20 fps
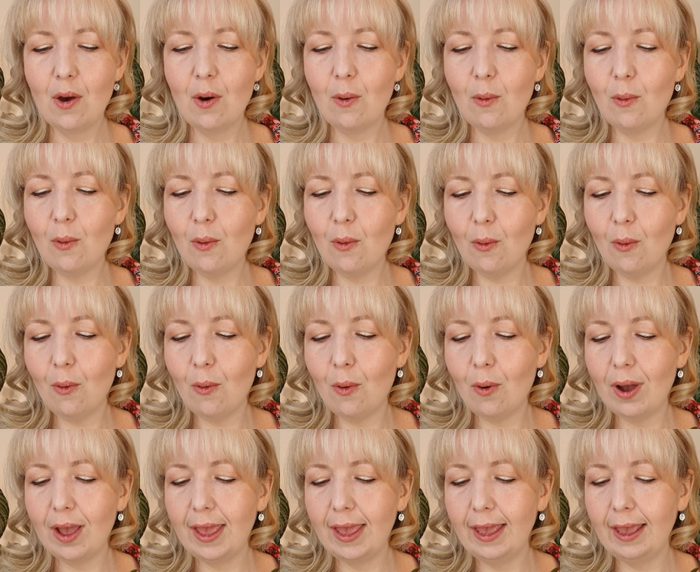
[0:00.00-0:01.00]
or
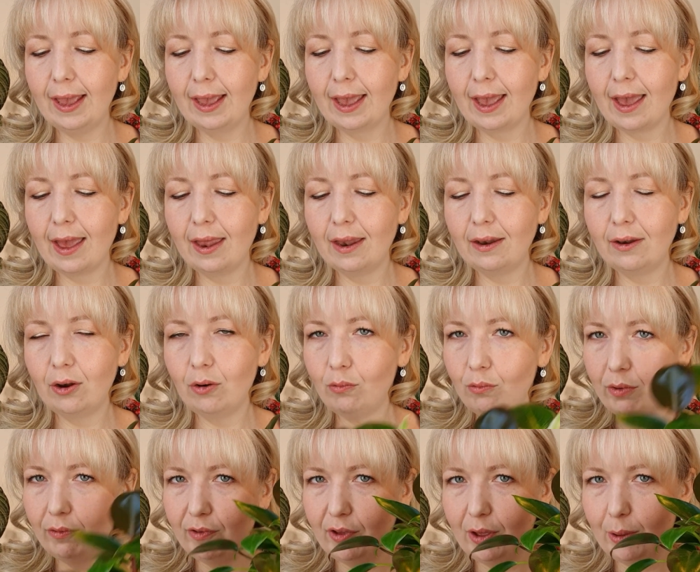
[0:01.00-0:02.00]
it can
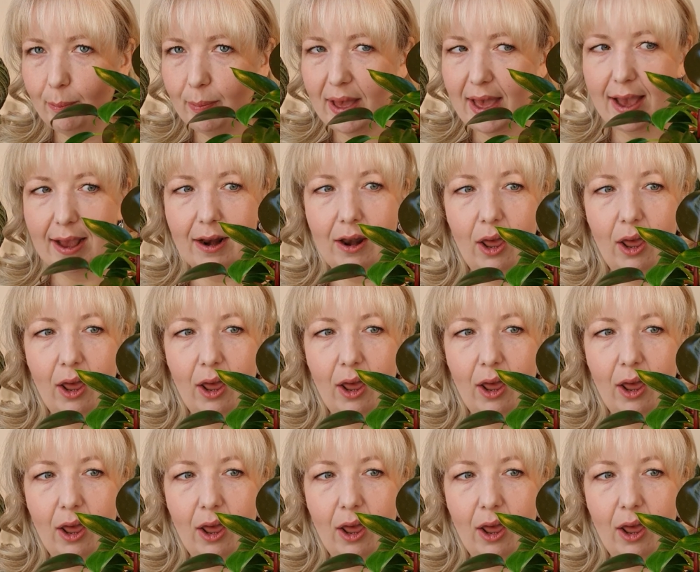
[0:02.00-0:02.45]
revert back